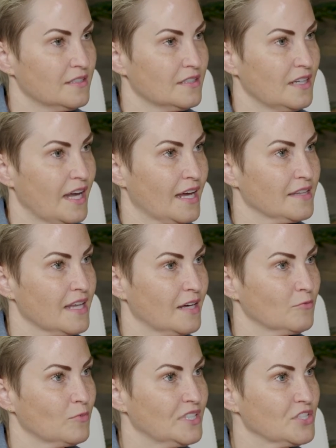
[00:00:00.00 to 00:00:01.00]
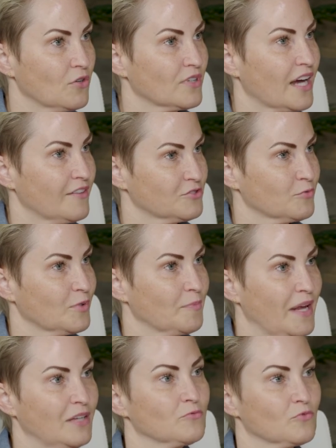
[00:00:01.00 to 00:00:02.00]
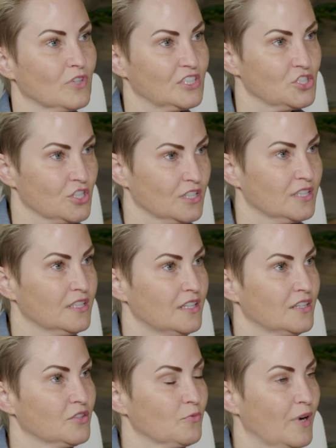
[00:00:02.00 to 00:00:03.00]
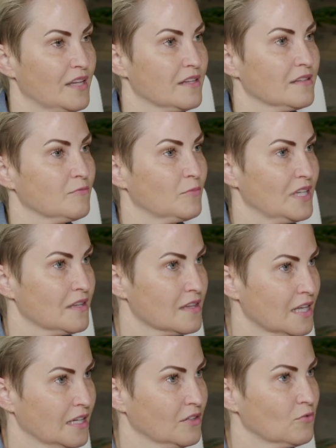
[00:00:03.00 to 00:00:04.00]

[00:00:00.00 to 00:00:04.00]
and that we don't have to remain rigid in the way that we think,